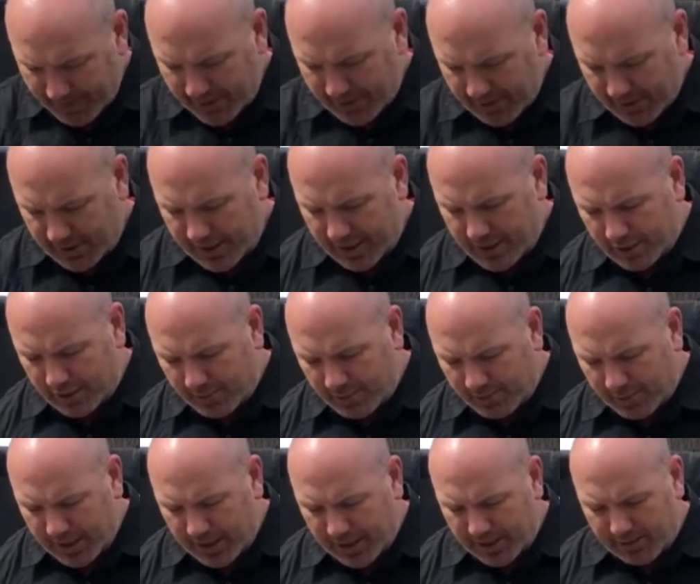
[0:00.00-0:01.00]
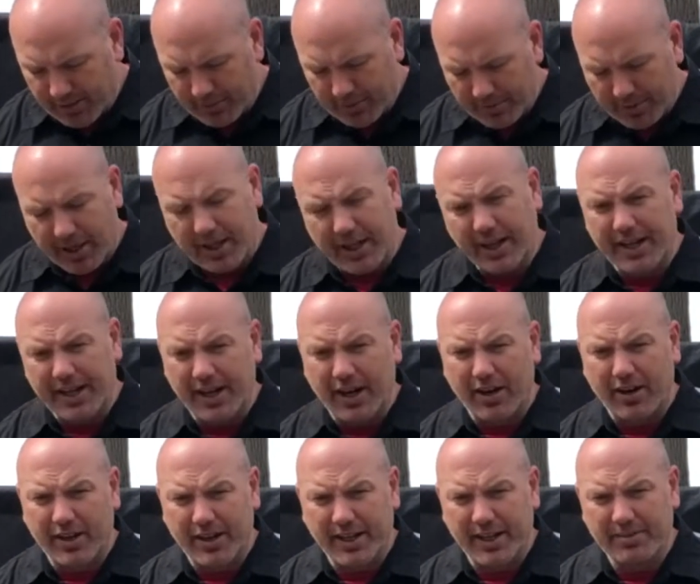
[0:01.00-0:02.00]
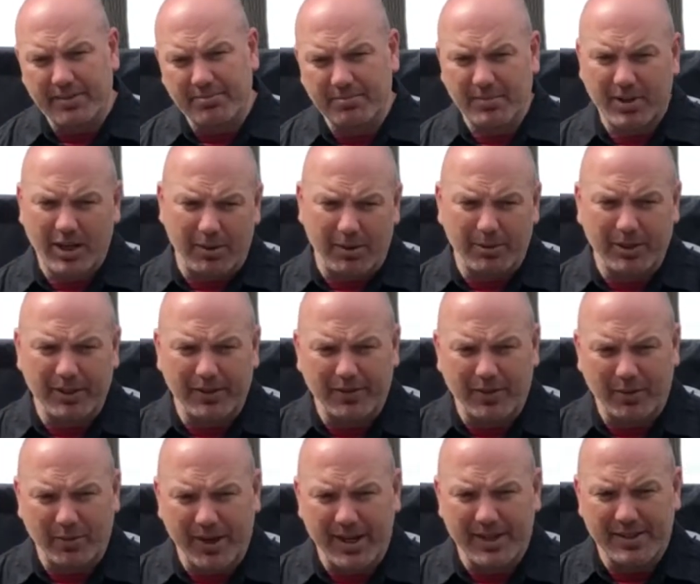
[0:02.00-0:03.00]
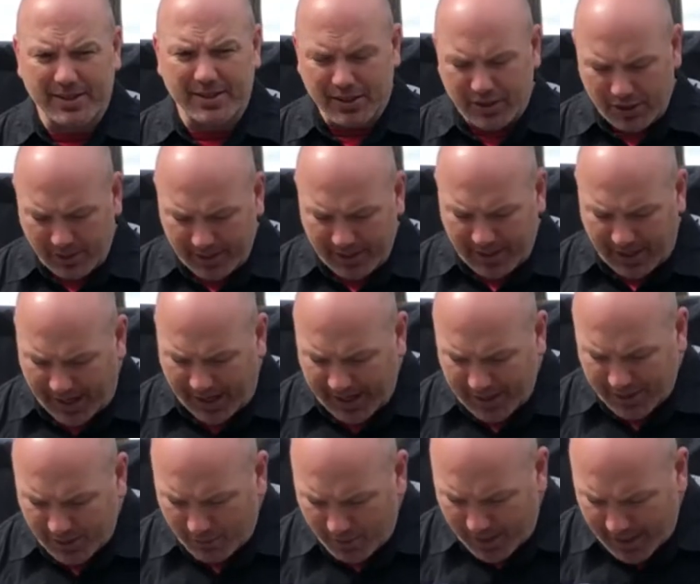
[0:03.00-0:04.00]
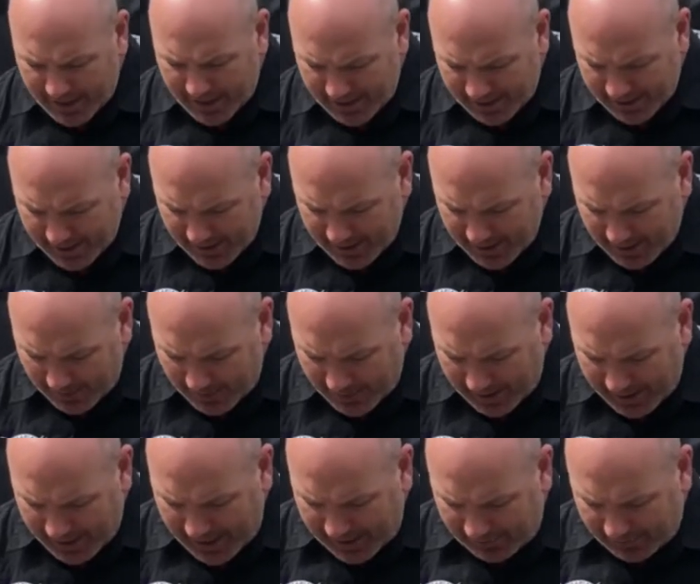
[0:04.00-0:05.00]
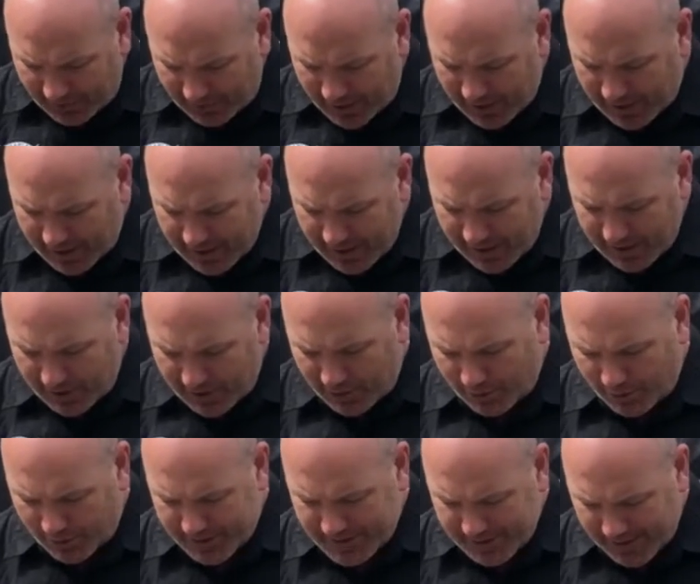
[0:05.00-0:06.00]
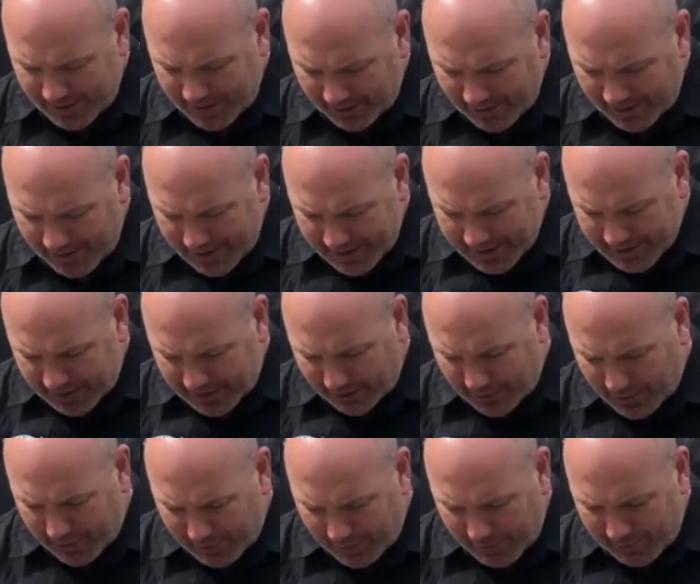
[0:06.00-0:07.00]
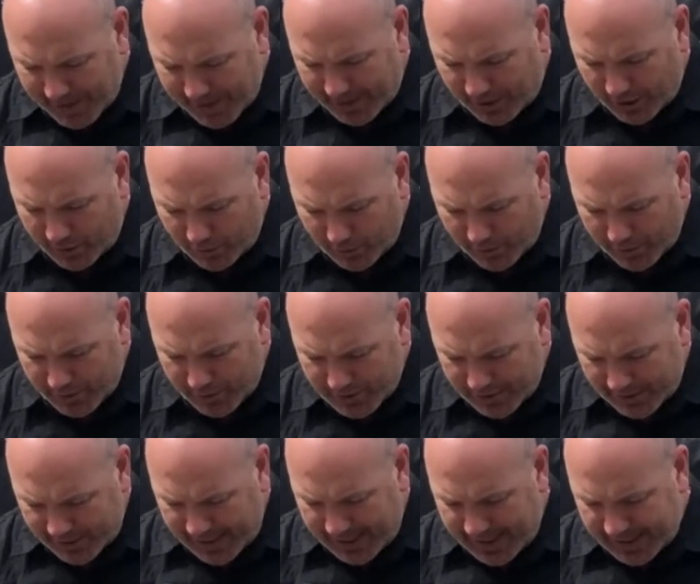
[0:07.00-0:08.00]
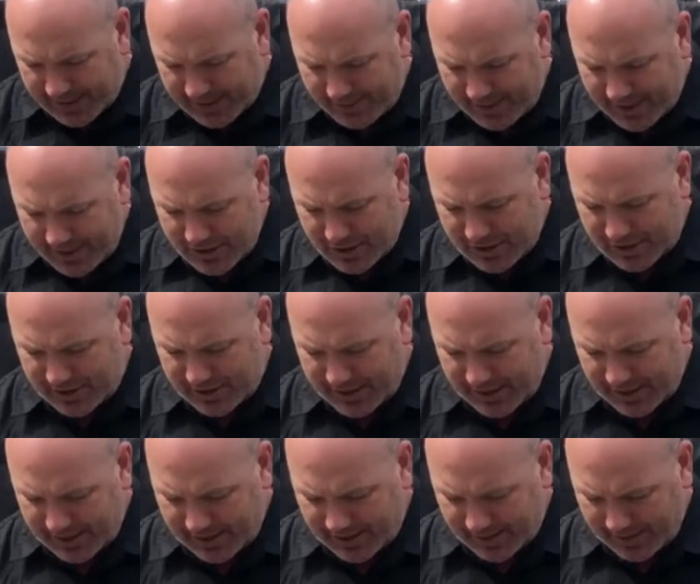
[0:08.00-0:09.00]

Okay, so when we're cutting our onion, a couple different ways to do it. Either way, we're going to have long horizontal cuts, looking for about 1/4 to 1/8 of an inch thick.